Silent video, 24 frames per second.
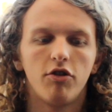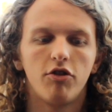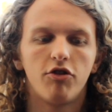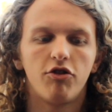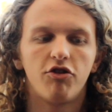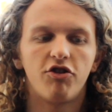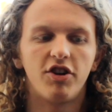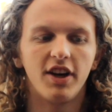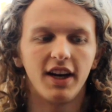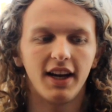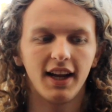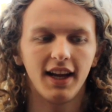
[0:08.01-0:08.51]

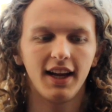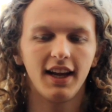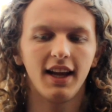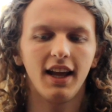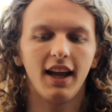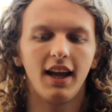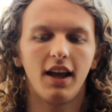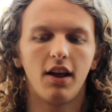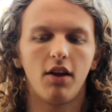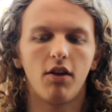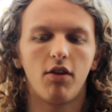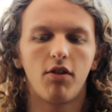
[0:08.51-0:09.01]
Cheating
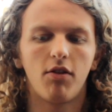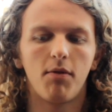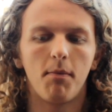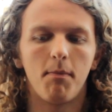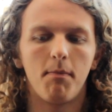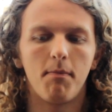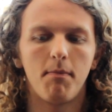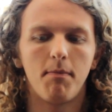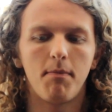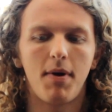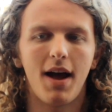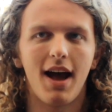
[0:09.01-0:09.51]
is
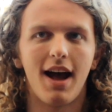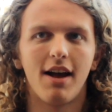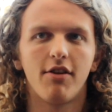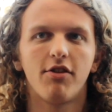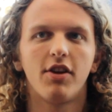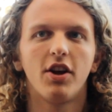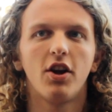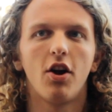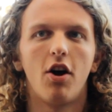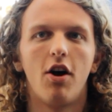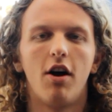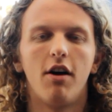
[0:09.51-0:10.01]

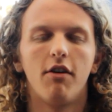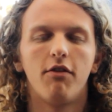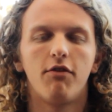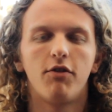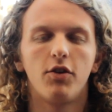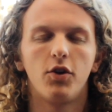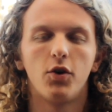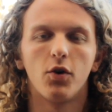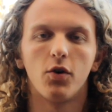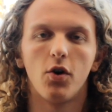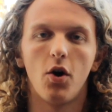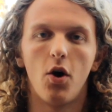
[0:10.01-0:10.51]
passing off
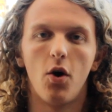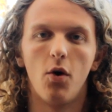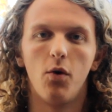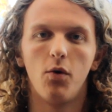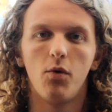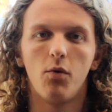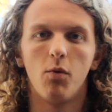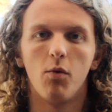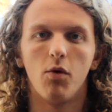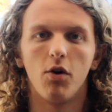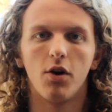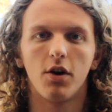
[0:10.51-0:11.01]
your
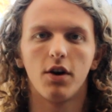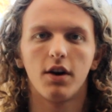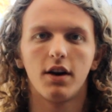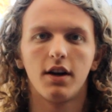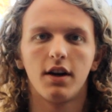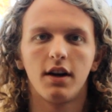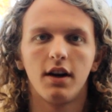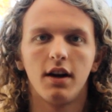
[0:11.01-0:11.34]
own work,